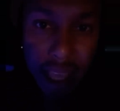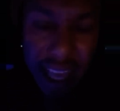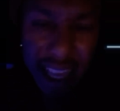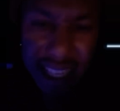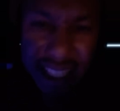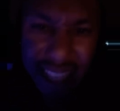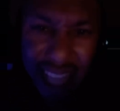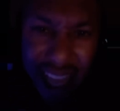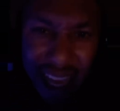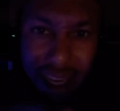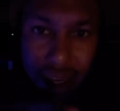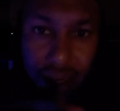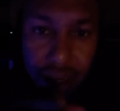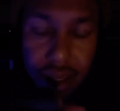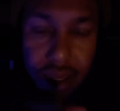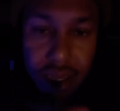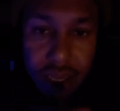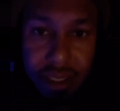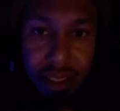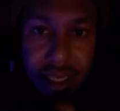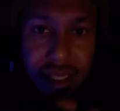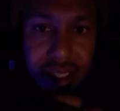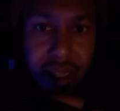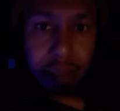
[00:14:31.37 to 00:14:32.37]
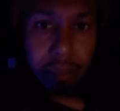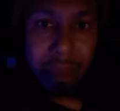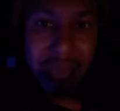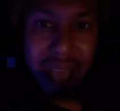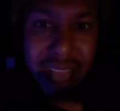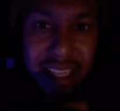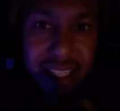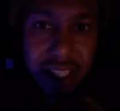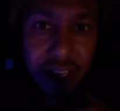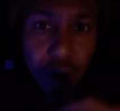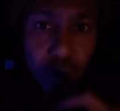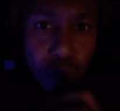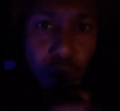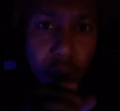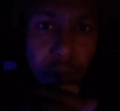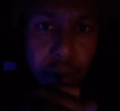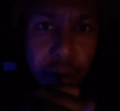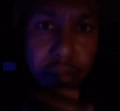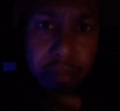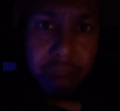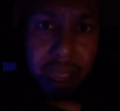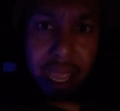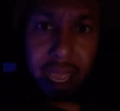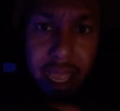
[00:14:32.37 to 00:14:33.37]
It's like just imagine a
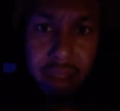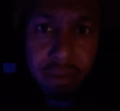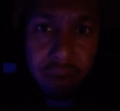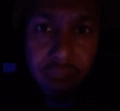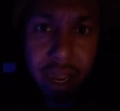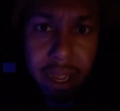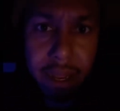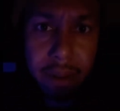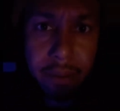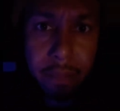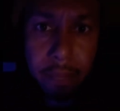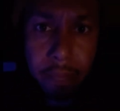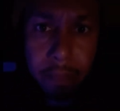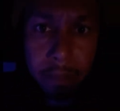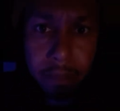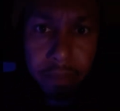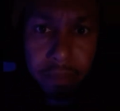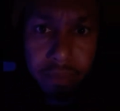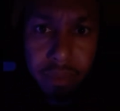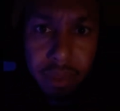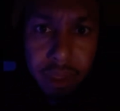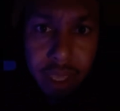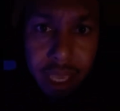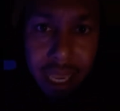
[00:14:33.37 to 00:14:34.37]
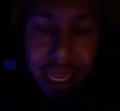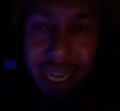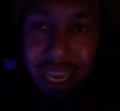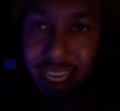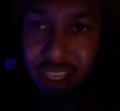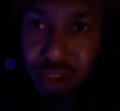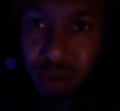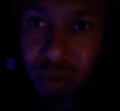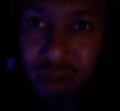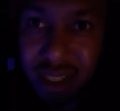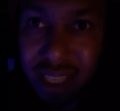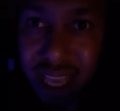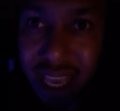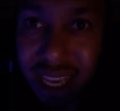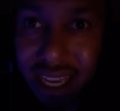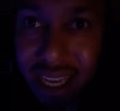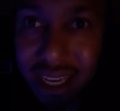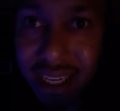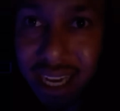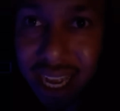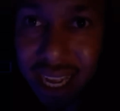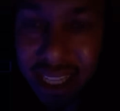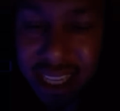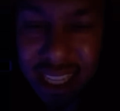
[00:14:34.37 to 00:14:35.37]
rubber band, right? And as you stay
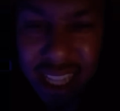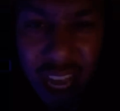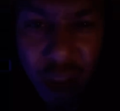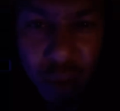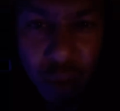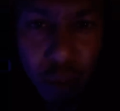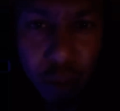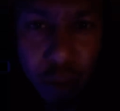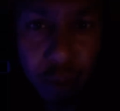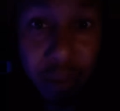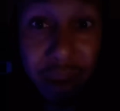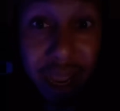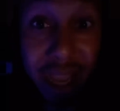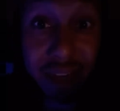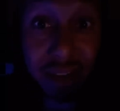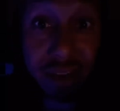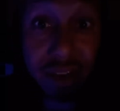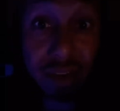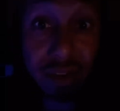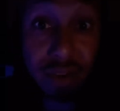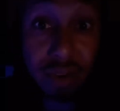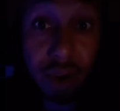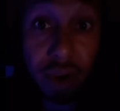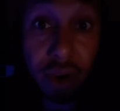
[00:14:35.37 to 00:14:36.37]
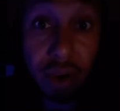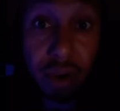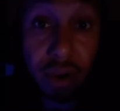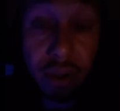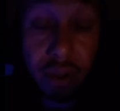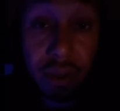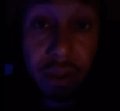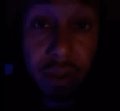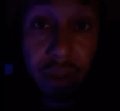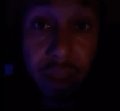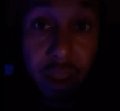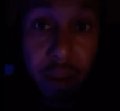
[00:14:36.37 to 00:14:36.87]
connected, that rubber band is strong.